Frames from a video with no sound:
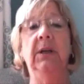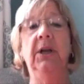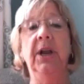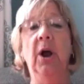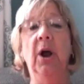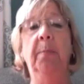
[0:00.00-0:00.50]

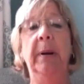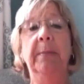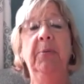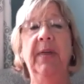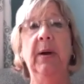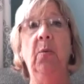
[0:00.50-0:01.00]
You know,
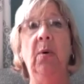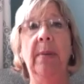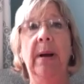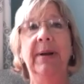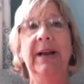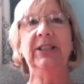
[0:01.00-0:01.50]
people think, well,
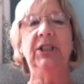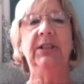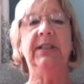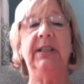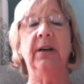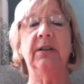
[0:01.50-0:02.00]
maybe I
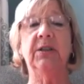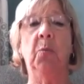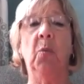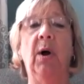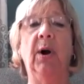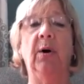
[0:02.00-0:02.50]
should suck
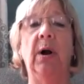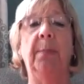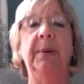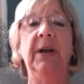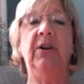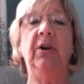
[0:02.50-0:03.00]
some water
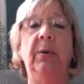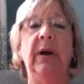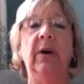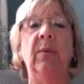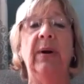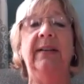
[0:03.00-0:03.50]
up into
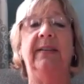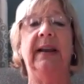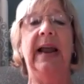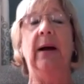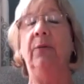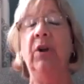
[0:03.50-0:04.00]
it and rinse it out.